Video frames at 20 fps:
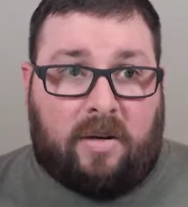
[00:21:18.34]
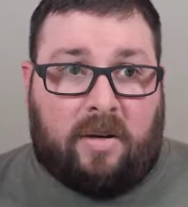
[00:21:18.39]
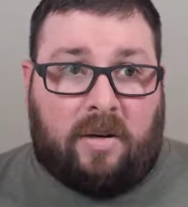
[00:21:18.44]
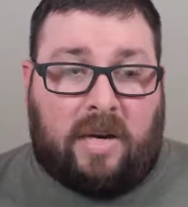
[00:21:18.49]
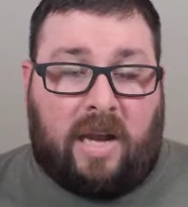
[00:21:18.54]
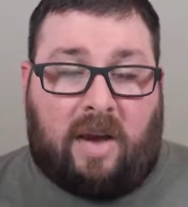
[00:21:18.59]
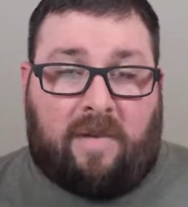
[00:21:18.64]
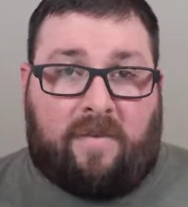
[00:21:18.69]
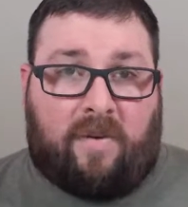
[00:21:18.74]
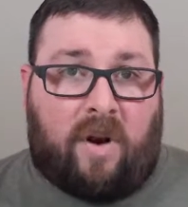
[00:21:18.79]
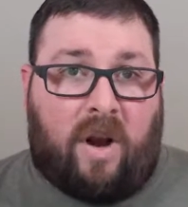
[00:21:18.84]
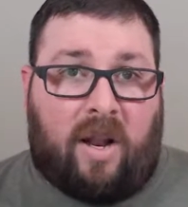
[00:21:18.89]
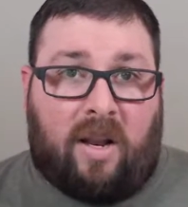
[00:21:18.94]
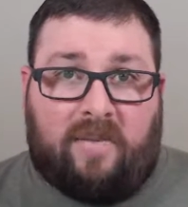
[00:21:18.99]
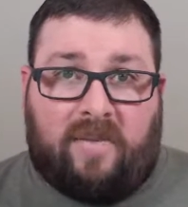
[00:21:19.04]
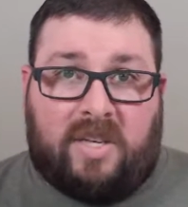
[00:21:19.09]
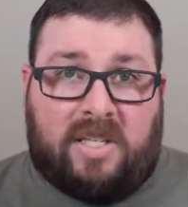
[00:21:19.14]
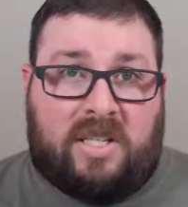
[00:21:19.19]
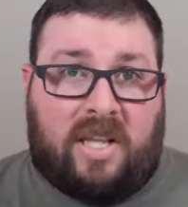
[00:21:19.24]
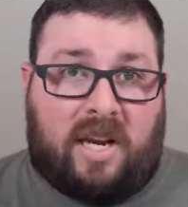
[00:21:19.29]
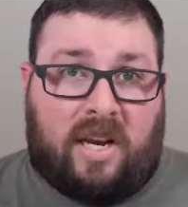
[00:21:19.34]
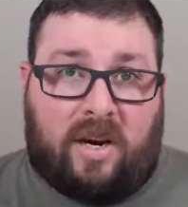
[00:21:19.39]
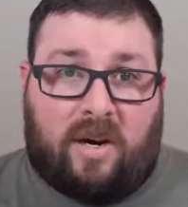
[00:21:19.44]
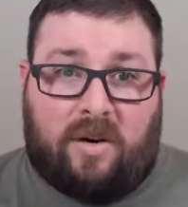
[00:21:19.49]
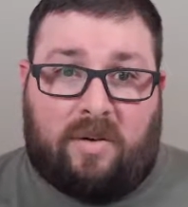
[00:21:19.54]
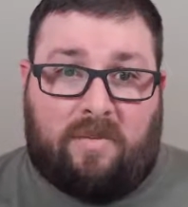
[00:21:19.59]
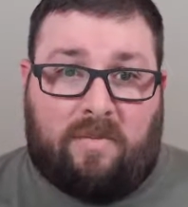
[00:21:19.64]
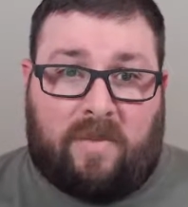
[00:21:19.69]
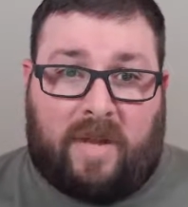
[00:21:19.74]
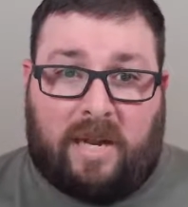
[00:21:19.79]
Now, for all of us that
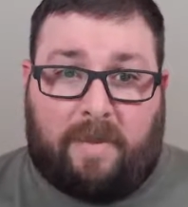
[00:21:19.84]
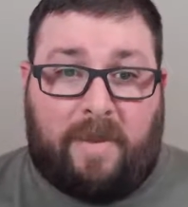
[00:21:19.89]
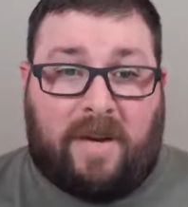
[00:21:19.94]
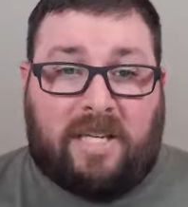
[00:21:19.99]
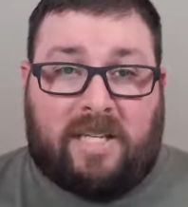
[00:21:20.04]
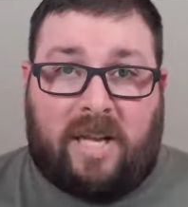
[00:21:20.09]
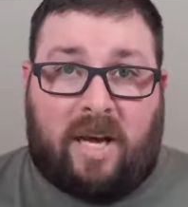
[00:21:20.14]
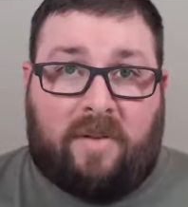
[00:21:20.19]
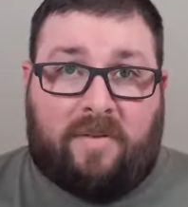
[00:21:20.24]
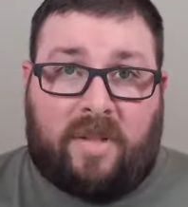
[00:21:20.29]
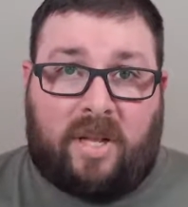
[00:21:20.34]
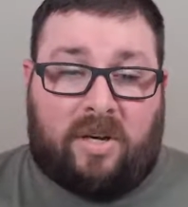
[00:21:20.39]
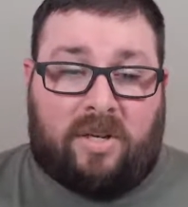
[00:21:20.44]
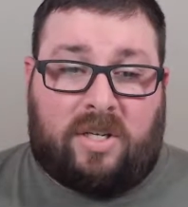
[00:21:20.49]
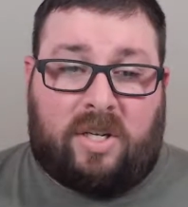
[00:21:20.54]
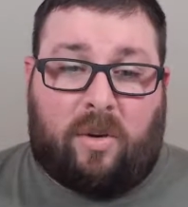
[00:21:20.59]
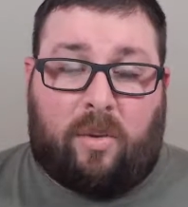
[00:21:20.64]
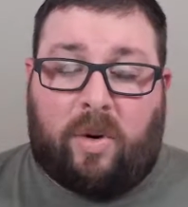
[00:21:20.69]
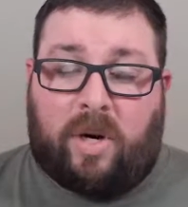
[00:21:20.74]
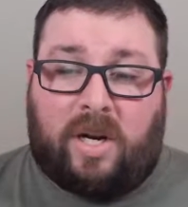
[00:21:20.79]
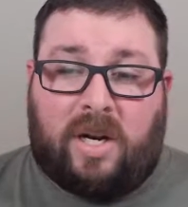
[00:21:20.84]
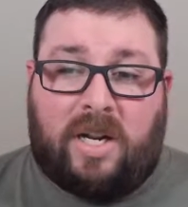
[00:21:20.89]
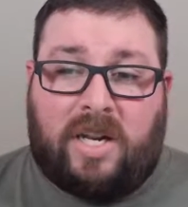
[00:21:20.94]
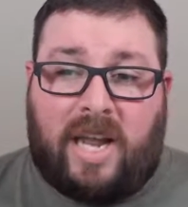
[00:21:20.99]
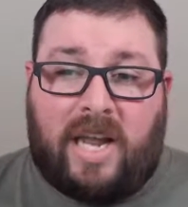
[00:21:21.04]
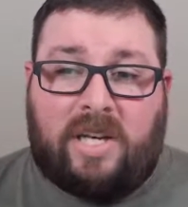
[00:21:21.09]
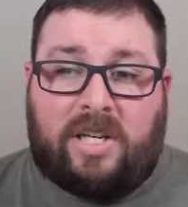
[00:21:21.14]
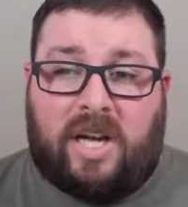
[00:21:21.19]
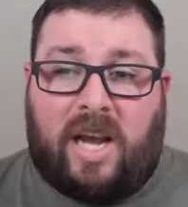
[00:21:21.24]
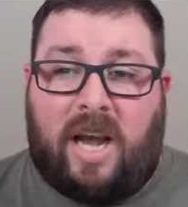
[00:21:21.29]
are like myself, that are still working a
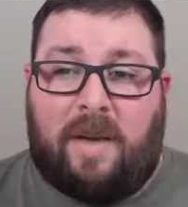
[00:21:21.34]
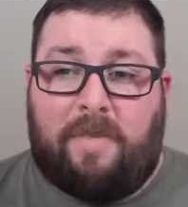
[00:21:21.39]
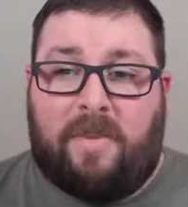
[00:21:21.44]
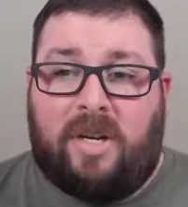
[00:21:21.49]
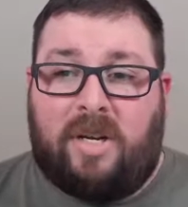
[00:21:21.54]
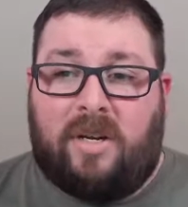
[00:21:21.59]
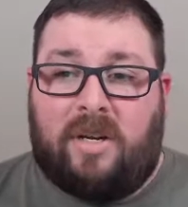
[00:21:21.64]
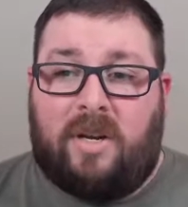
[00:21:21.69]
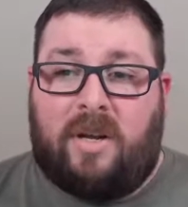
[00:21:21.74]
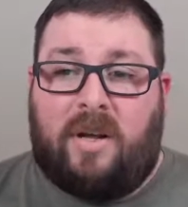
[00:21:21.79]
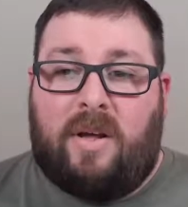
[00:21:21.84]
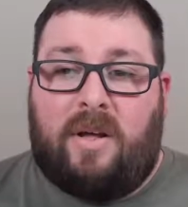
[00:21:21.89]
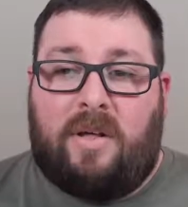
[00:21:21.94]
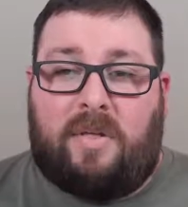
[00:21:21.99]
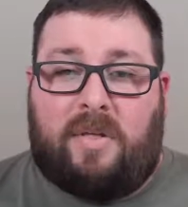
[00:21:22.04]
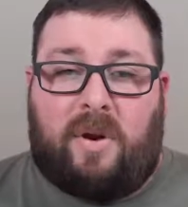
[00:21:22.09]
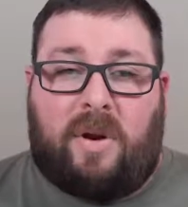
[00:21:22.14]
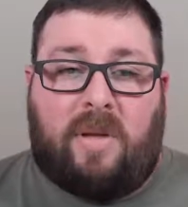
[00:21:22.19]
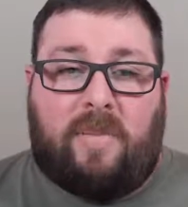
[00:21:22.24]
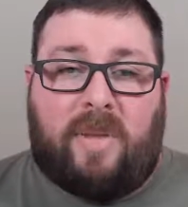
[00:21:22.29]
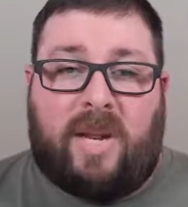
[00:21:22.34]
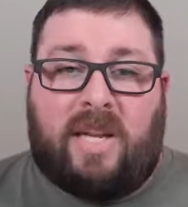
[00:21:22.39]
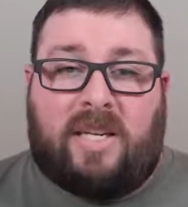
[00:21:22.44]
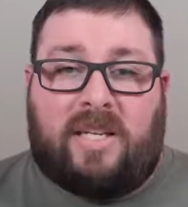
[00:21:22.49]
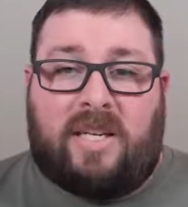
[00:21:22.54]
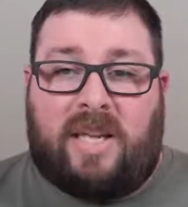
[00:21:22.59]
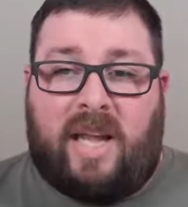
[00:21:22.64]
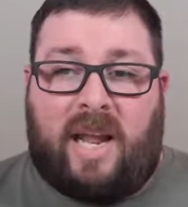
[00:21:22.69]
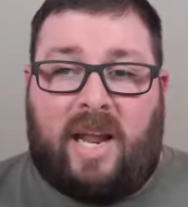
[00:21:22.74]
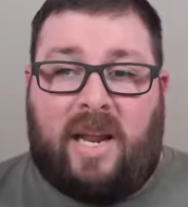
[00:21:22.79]
day job, 30 minutes
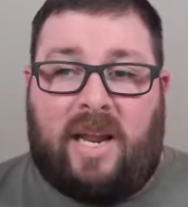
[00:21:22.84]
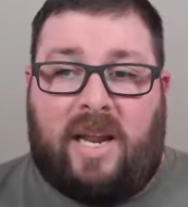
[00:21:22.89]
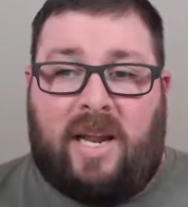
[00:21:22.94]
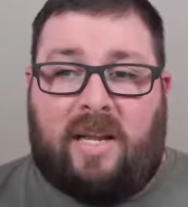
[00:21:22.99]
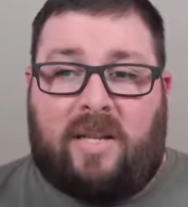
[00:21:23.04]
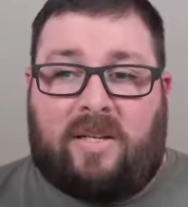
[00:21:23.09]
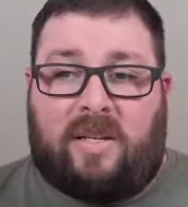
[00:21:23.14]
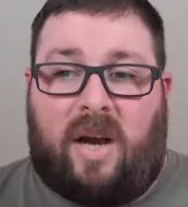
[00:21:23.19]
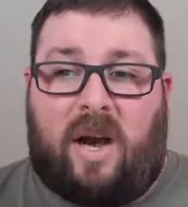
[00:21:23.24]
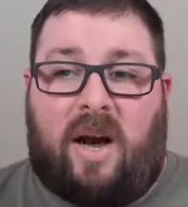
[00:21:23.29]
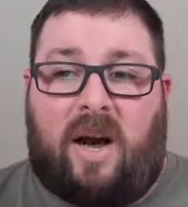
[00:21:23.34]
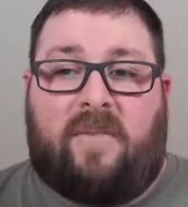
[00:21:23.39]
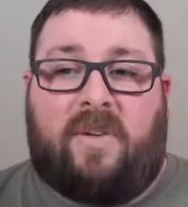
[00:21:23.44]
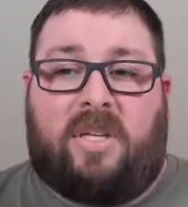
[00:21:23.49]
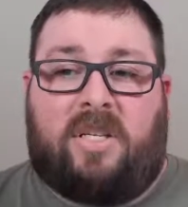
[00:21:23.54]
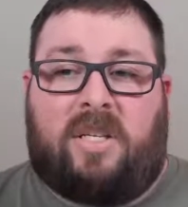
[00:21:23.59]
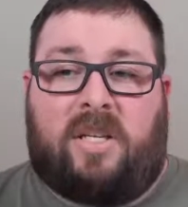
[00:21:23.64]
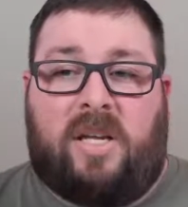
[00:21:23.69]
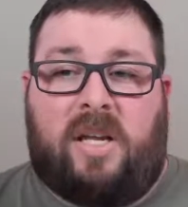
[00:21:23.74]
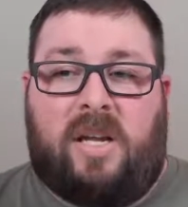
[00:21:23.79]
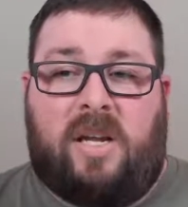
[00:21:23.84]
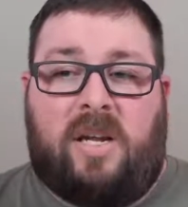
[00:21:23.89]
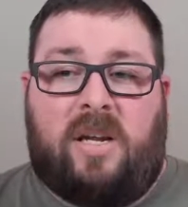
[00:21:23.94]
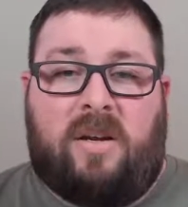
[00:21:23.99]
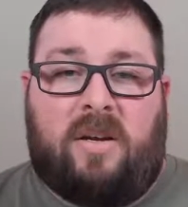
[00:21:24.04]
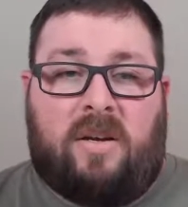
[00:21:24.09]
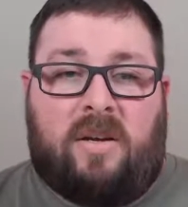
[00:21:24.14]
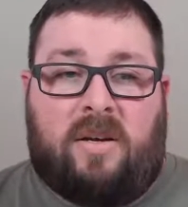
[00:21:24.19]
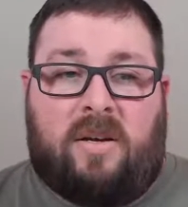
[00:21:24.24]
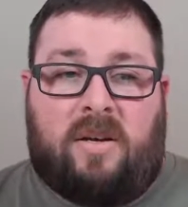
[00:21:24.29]
a day is obviously,
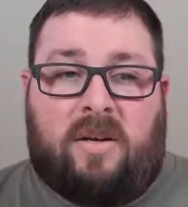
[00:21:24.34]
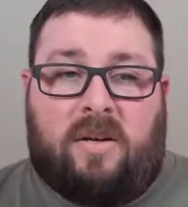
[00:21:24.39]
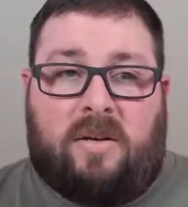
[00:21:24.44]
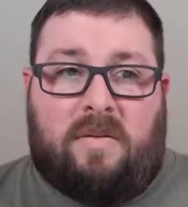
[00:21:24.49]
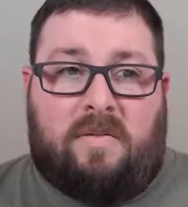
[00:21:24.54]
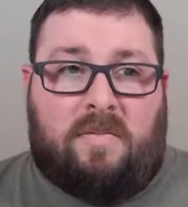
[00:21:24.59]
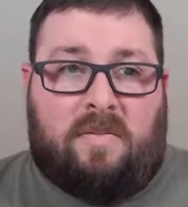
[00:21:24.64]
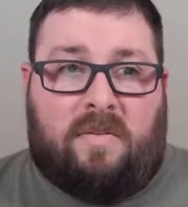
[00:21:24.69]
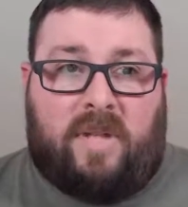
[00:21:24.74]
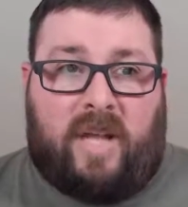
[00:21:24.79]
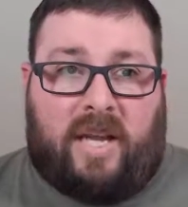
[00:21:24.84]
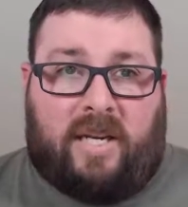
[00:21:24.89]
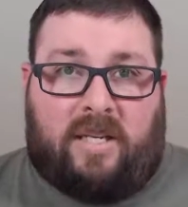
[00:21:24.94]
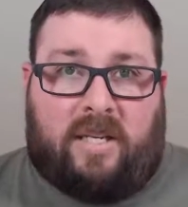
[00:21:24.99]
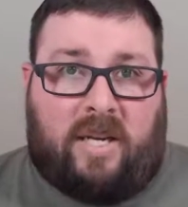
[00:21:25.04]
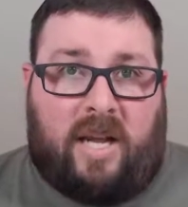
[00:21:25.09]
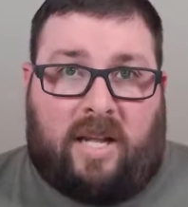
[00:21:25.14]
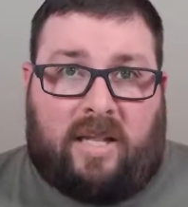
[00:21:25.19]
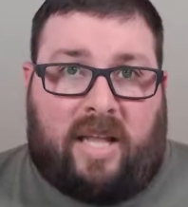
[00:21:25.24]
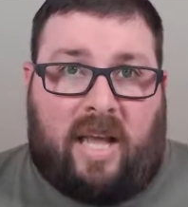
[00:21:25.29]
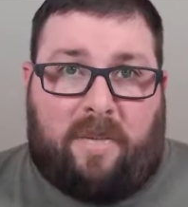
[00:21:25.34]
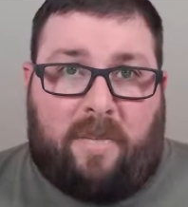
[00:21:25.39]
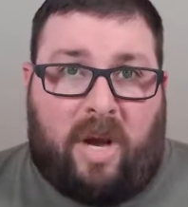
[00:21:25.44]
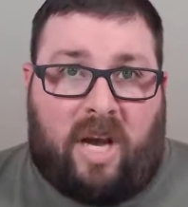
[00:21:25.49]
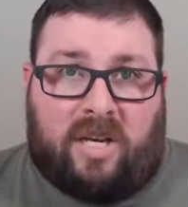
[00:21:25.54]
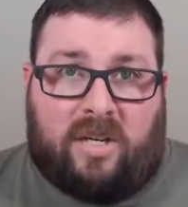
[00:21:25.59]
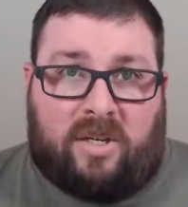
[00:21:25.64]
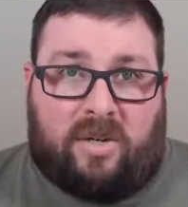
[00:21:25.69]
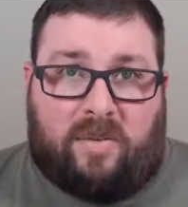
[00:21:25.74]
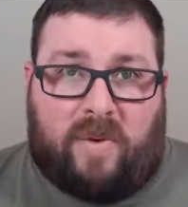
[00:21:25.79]
that's not that
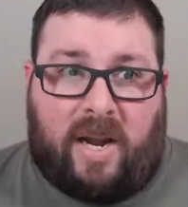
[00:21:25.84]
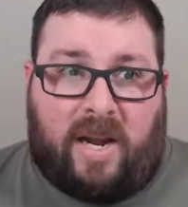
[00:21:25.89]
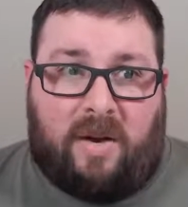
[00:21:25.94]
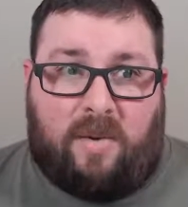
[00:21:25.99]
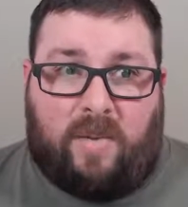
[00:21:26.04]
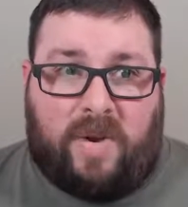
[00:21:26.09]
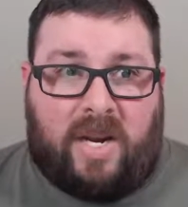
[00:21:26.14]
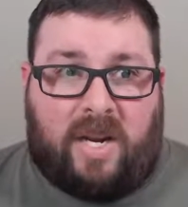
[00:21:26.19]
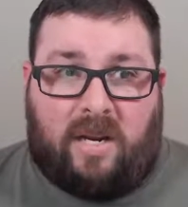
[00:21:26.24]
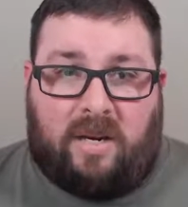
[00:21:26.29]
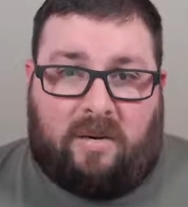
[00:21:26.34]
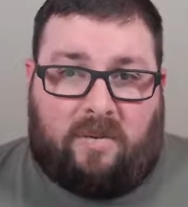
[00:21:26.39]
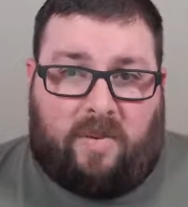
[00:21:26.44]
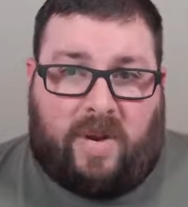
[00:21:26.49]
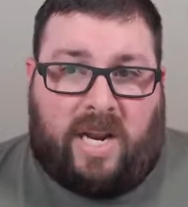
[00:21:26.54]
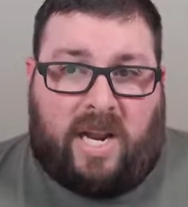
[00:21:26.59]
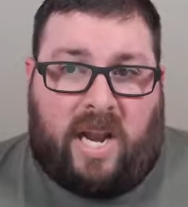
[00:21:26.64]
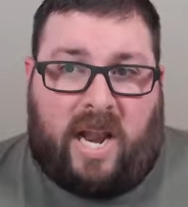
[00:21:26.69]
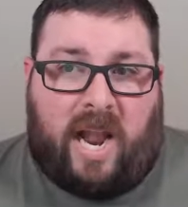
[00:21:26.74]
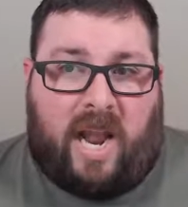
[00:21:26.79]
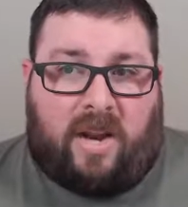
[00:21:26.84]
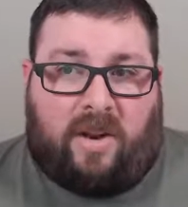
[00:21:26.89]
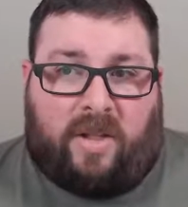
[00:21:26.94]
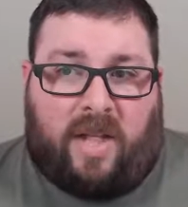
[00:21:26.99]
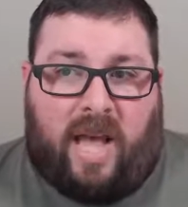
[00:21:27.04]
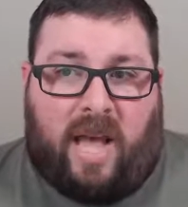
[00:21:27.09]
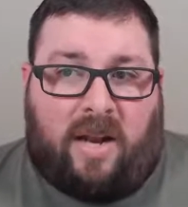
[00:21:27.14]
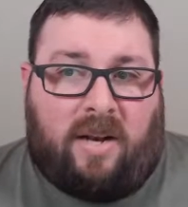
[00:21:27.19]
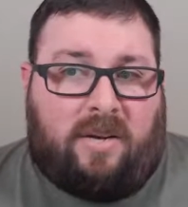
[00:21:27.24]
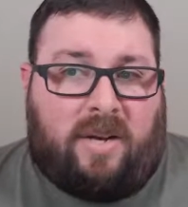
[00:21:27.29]
much, right? We can handle
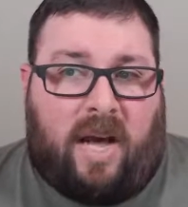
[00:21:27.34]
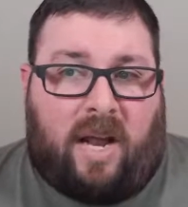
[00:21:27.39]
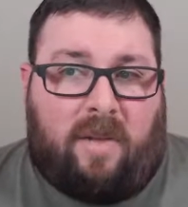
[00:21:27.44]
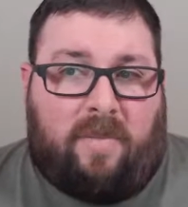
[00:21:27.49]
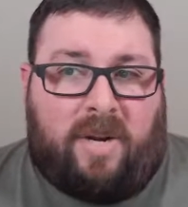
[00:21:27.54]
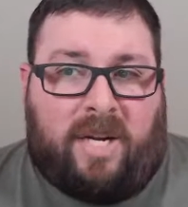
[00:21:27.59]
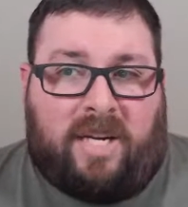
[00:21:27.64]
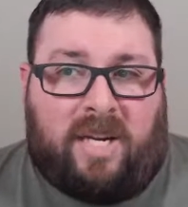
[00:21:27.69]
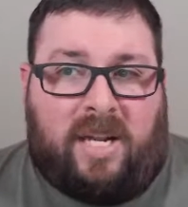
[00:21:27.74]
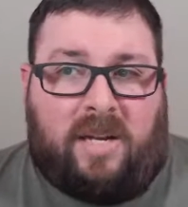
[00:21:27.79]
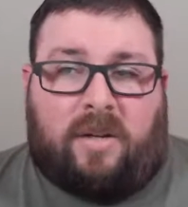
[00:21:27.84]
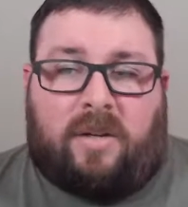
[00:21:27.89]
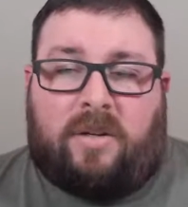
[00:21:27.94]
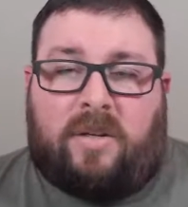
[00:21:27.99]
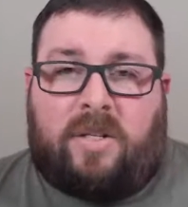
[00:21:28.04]
that. Not a big deal.